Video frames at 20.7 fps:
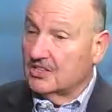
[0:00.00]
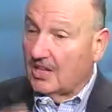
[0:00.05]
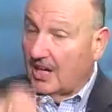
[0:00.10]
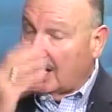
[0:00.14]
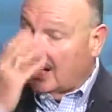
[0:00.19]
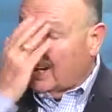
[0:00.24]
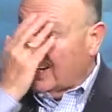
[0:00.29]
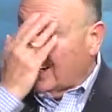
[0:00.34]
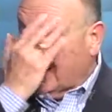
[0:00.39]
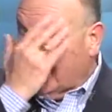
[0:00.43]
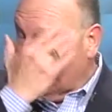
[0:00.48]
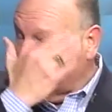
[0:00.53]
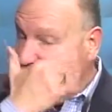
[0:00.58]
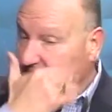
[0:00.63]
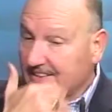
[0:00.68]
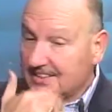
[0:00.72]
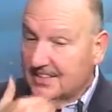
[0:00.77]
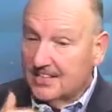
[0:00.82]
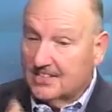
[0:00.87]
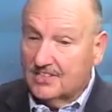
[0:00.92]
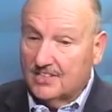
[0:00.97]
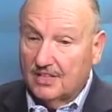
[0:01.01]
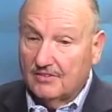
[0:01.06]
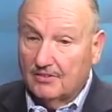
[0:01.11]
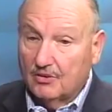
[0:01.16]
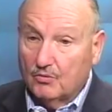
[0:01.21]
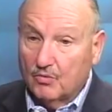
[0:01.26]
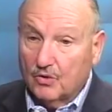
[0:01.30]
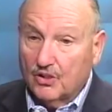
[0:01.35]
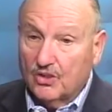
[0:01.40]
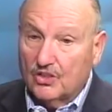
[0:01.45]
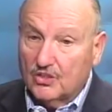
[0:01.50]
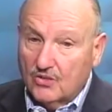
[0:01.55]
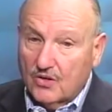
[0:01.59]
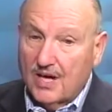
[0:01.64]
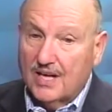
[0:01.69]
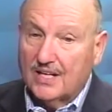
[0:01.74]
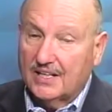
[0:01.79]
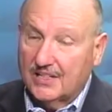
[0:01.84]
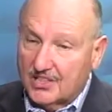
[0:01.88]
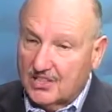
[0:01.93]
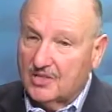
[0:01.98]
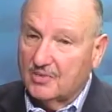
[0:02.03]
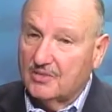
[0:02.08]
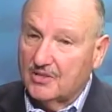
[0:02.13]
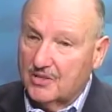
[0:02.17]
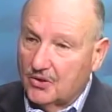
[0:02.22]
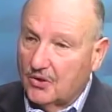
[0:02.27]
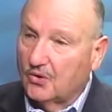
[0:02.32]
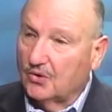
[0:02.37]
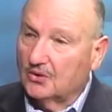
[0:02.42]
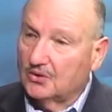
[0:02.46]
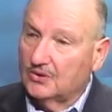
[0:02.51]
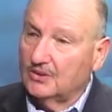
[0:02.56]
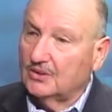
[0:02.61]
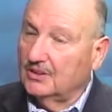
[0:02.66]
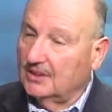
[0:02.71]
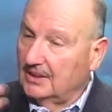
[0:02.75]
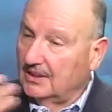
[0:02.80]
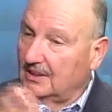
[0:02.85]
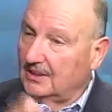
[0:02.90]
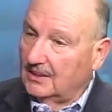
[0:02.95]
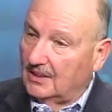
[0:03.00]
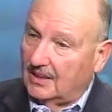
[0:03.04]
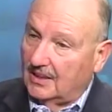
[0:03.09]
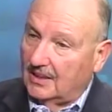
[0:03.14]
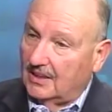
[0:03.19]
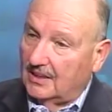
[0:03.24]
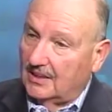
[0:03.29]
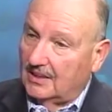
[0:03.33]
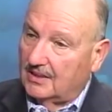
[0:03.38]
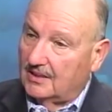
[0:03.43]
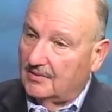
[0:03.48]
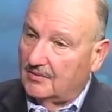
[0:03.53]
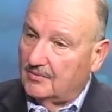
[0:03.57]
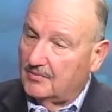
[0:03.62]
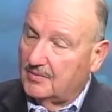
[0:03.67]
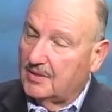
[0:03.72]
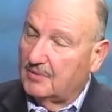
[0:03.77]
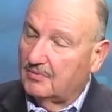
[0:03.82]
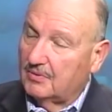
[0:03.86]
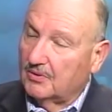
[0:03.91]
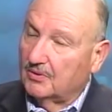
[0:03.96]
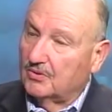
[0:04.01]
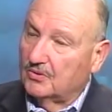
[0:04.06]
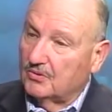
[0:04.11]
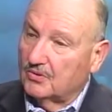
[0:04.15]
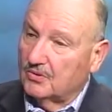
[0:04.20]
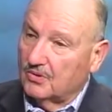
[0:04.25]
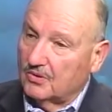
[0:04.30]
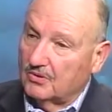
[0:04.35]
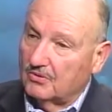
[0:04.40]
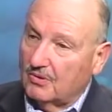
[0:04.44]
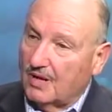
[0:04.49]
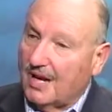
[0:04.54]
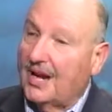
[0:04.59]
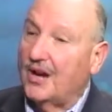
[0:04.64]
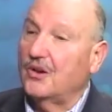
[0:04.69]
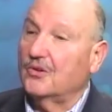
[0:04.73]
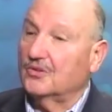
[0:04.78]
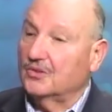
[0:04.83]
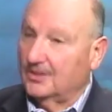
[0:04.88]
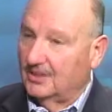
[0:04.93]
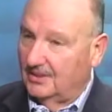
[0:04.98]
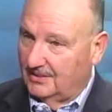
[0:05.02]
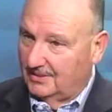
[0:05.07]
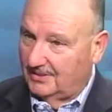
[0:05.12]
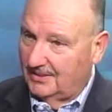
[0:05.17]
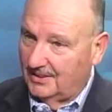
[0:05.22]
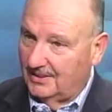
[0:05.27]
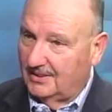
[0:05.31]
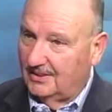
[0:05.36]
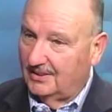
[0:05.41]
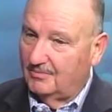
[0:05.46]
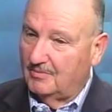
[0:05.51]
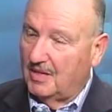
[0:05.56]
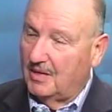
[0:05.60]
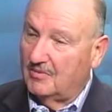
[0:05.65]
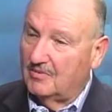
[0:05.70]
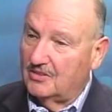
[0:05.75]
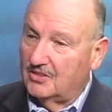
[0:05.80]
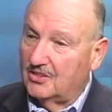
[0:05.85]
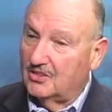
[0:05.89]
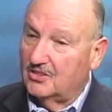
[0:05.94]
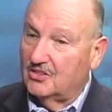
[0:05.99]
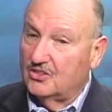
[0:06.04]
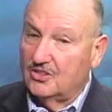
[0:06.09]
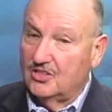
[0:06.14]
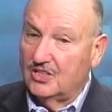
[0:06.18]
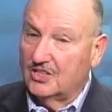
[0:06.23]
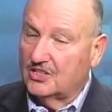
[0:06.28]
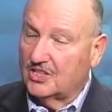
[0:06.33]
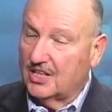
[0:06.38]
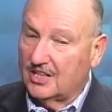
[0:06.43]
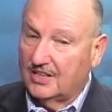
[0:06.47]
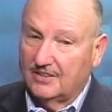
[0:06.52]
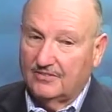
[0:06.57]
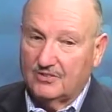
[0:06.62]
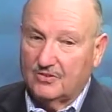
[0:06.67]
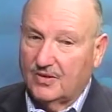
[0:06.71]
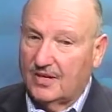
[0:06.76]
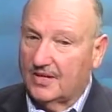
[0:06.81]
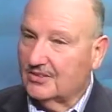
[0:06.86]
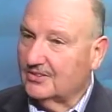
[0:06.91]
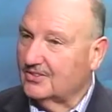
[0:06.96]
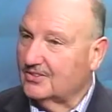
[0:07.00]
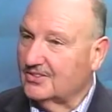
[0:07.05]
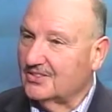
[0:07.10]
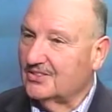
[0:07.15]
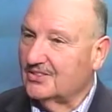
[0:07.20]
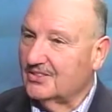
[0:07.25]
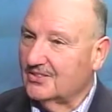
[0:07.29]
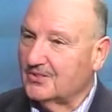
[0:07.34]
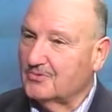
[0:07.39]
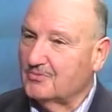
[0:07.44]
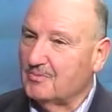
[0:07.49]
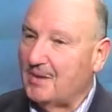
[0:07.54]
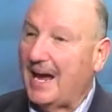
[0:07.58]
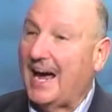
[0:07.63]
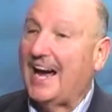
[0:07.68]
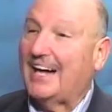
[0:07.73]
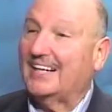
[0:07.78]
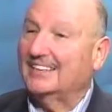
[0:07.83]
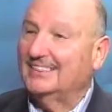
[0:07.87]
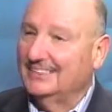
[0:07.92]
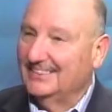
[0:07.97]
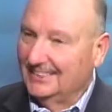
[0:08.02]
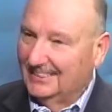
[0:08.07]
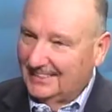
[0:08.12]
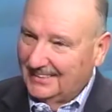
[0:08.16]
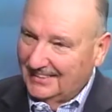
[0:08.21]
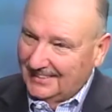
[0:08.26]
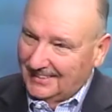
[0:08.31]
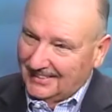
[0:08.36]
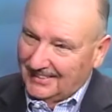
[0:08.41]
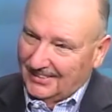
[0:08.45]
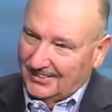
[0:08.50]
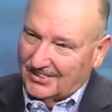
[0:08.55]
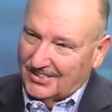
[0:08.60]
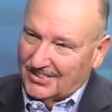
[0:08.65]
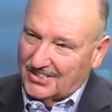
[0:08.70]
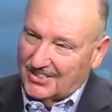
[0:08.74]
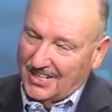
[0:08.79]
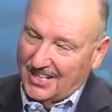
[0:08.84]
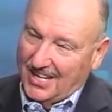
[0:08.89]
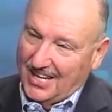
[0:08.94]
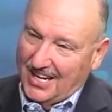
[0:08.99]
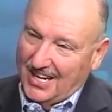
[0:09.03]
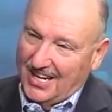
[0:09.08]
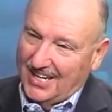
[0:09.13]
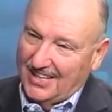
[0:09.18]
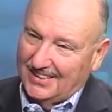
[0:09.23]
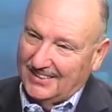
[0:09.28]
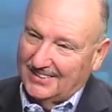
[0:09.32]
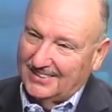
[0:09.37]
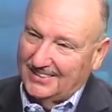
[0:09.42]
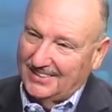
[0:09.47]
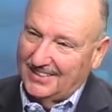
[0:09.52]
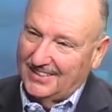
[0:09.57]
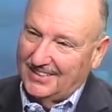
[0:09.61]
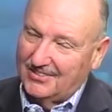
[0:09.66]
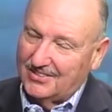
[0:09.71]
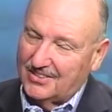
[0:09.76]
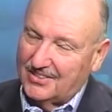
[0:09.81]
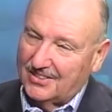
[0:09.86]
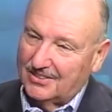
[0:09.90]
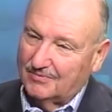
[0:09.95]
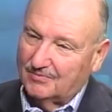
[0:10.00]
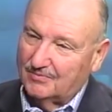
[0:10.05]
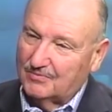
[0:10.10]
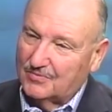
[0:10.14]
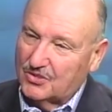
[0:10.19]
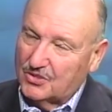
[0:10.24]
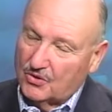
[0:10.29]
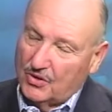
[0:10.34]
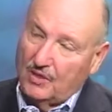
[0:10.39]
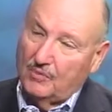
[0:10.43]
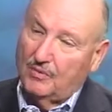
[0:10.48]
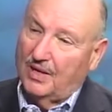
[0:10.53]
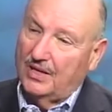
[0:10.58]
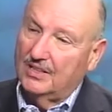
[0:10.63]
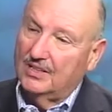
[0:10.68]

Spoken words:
I think that's lovely. We're going to try and get some of the older people who were around, and maybe the executive directors and those back, you know, to say hi and everything. So anyway.